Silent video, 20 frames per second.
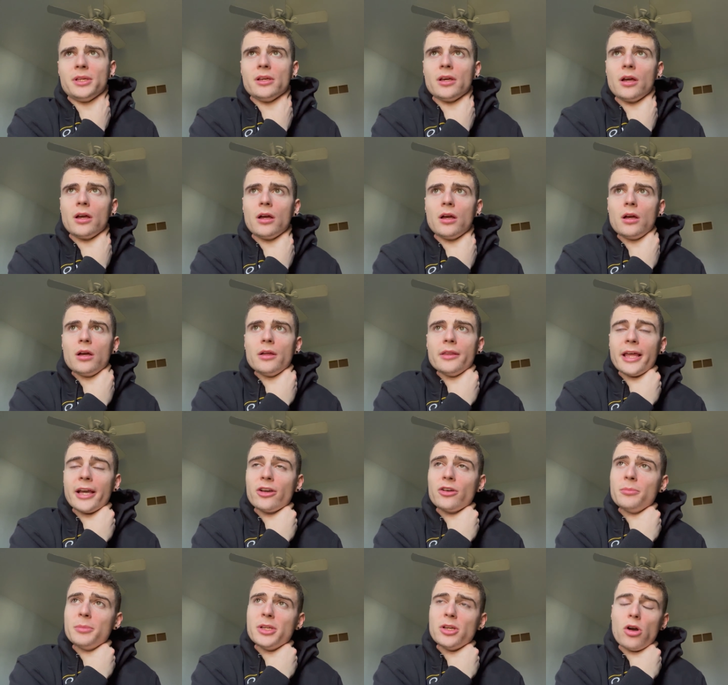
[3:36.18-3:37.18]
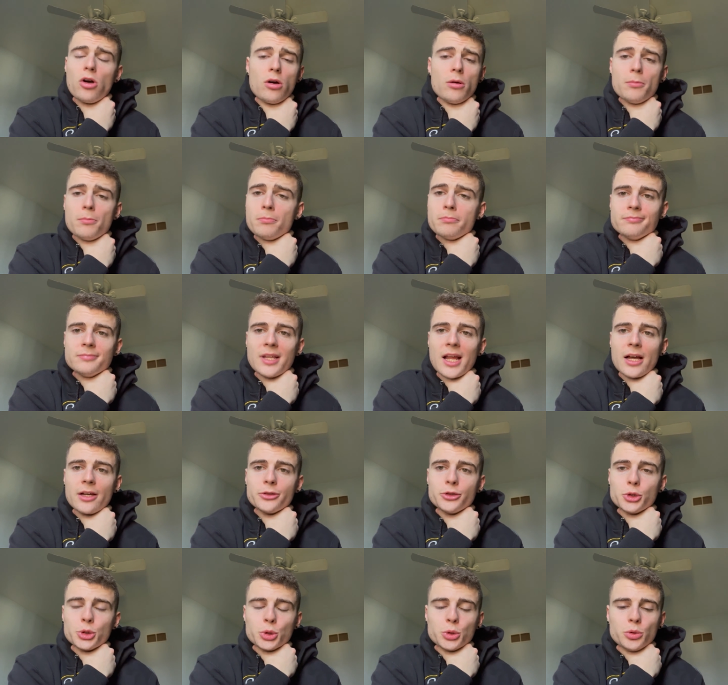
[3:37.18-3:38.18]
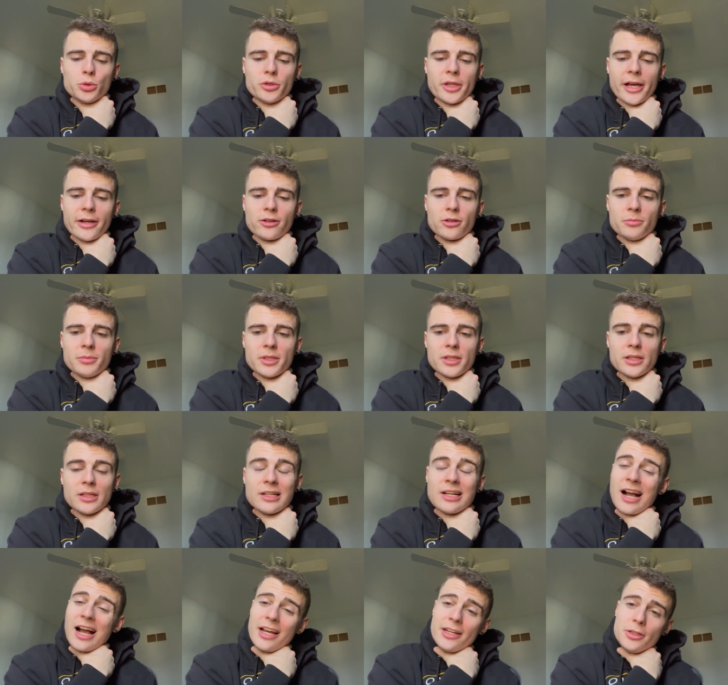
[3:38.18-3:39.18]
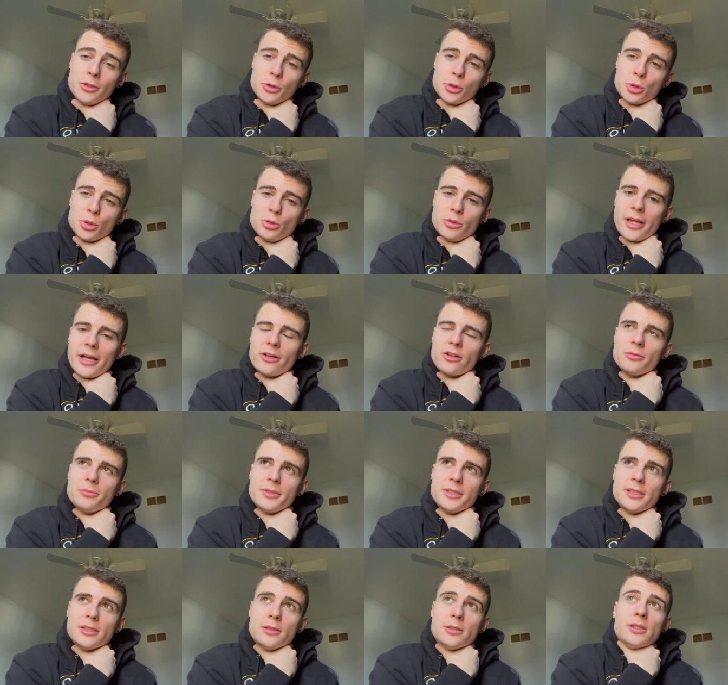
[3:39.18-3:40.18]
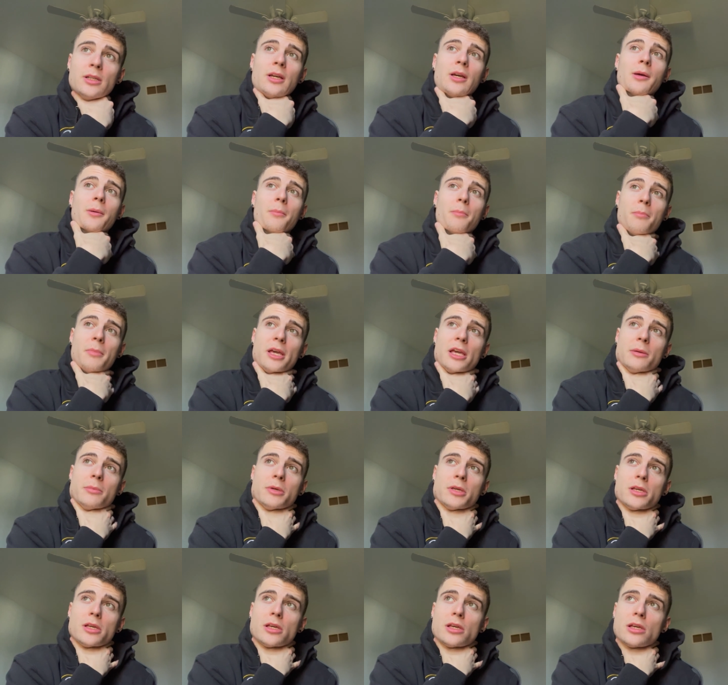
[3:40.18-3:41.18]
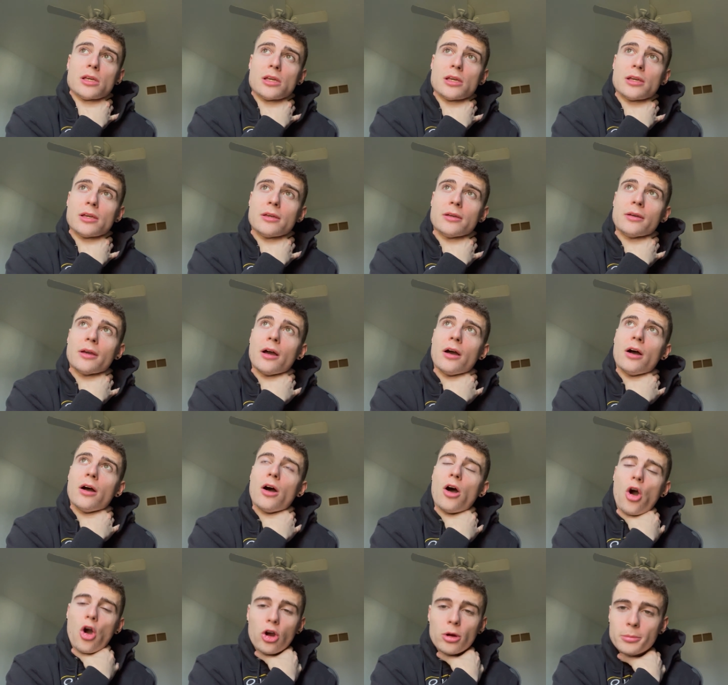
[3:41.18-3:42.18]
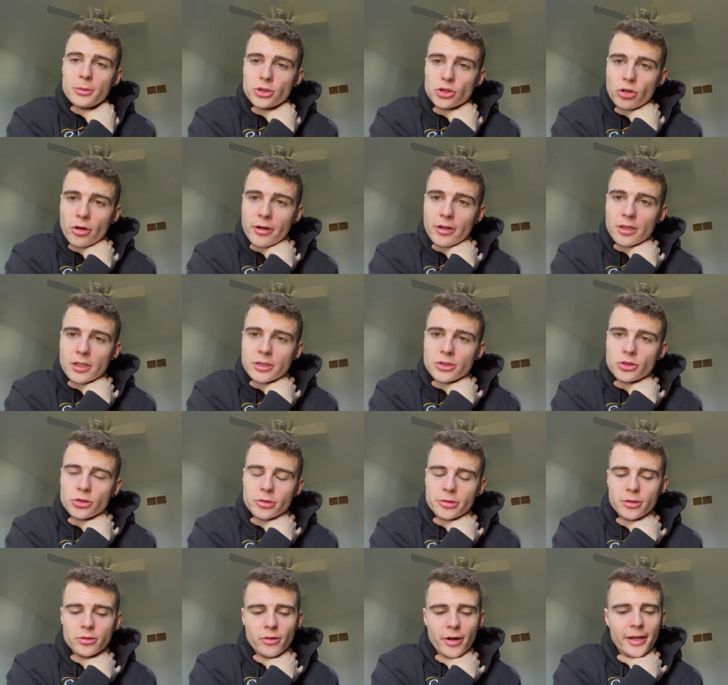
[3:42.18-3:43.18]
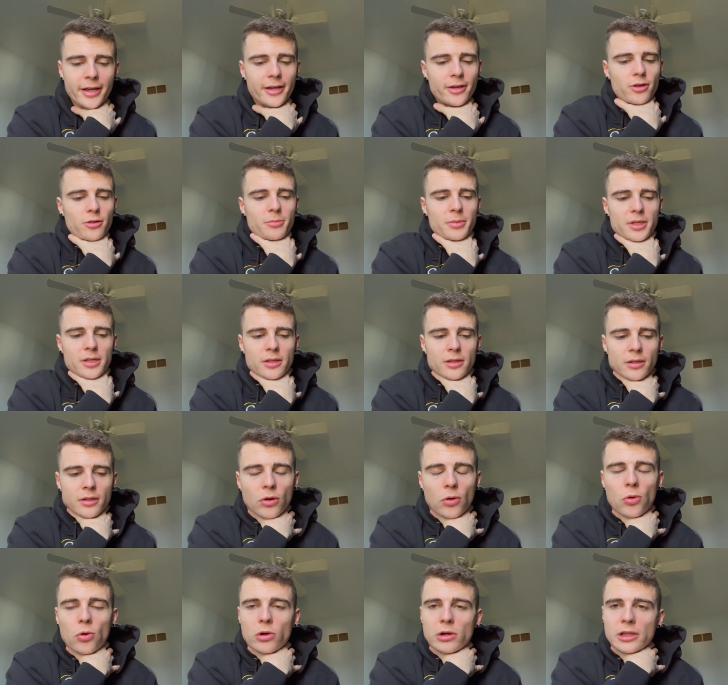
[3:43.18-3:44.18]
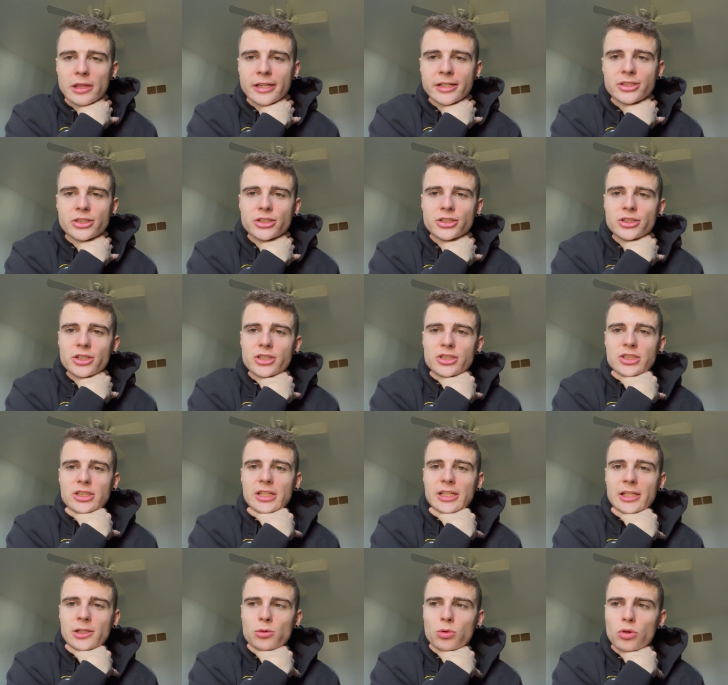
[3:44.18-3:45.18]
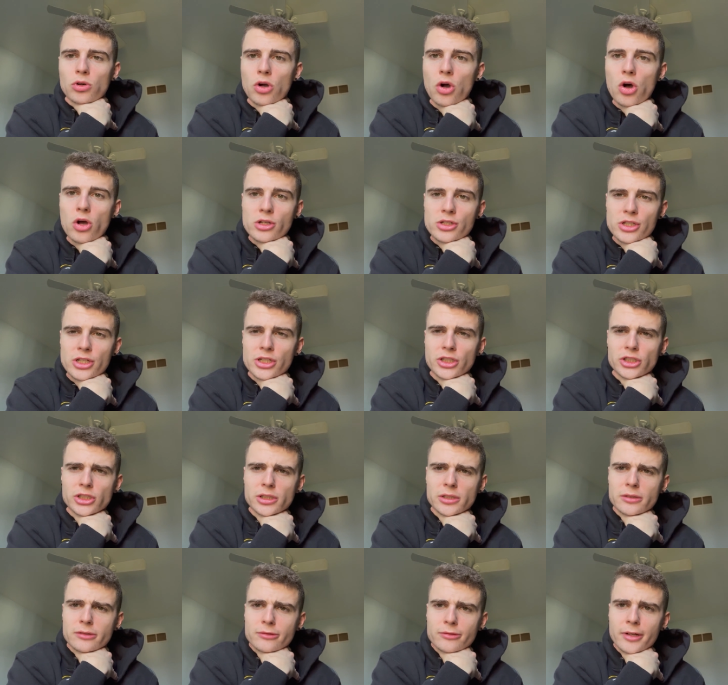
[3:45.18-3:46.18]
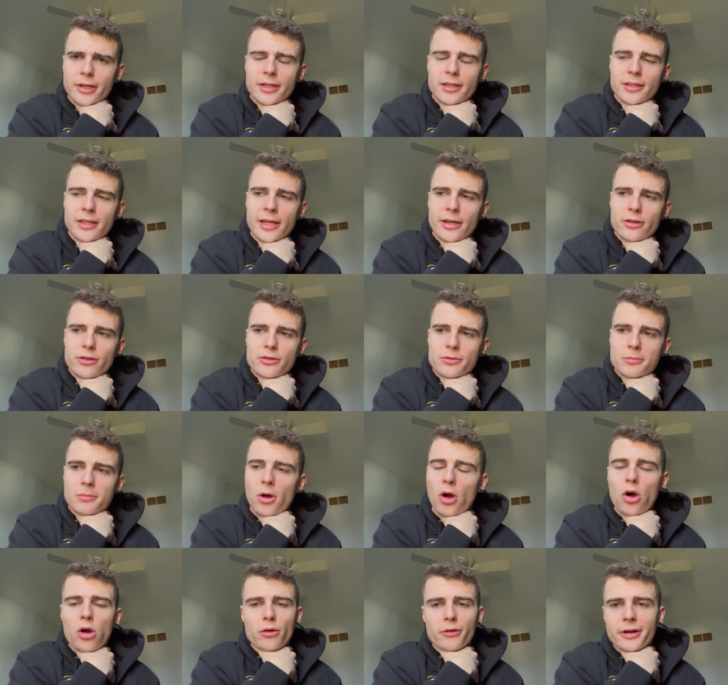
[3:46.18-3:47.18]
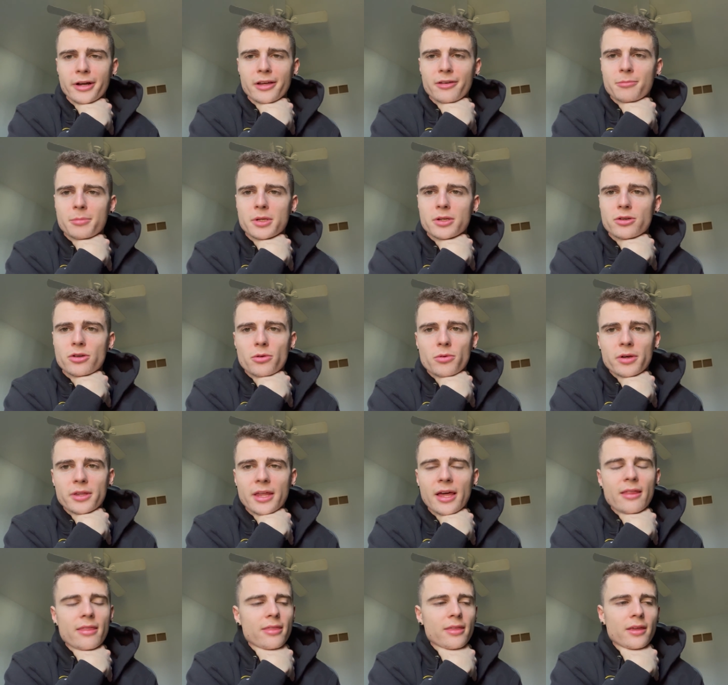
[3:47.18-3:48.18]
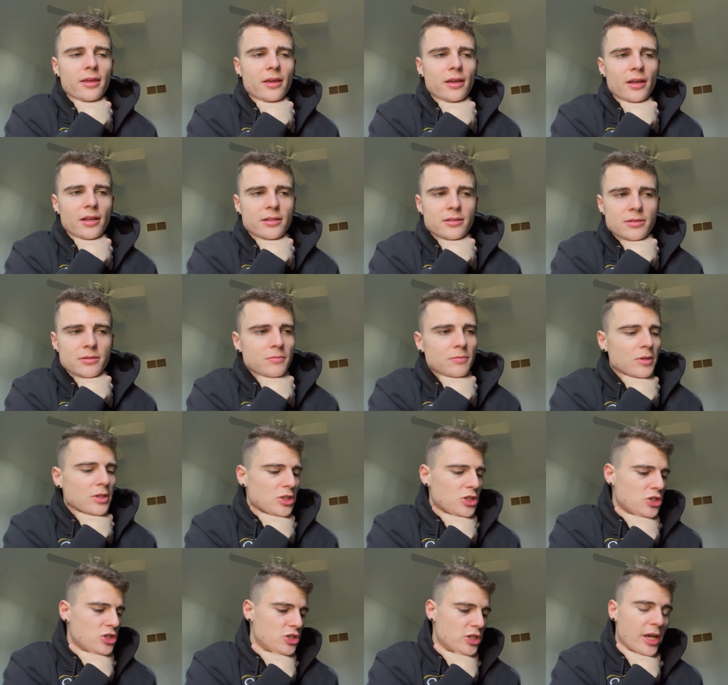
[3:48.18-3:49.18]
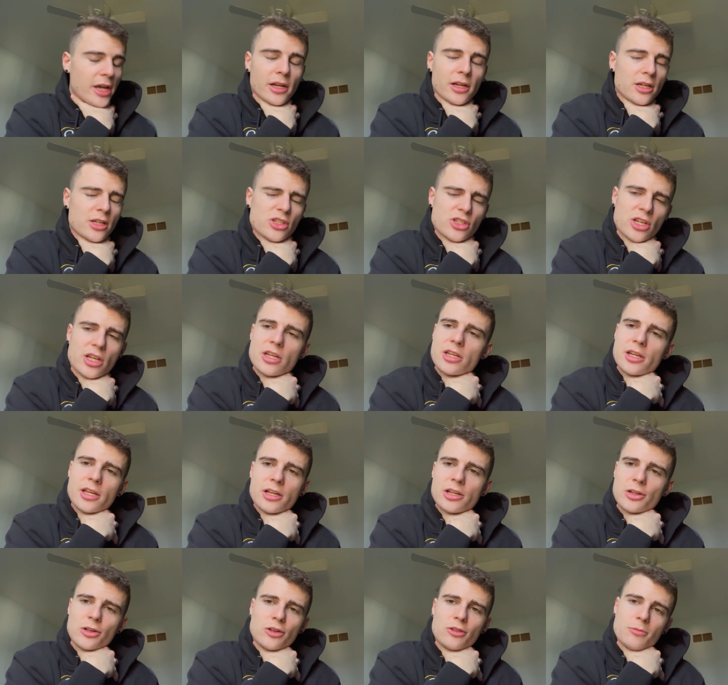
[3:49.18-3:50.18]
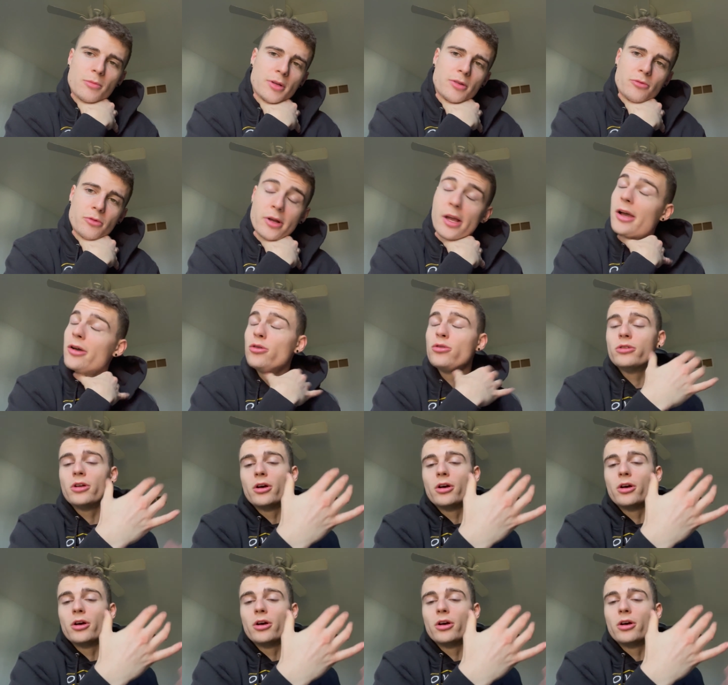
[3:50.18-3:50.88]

be uh that could be all not true, that could be kind of true, that could be maybe uh arbitrarily true, right? It could be correlation doesn't equal causation, right? They could already have been doing that thing and Santa, Saint Nick could have been, who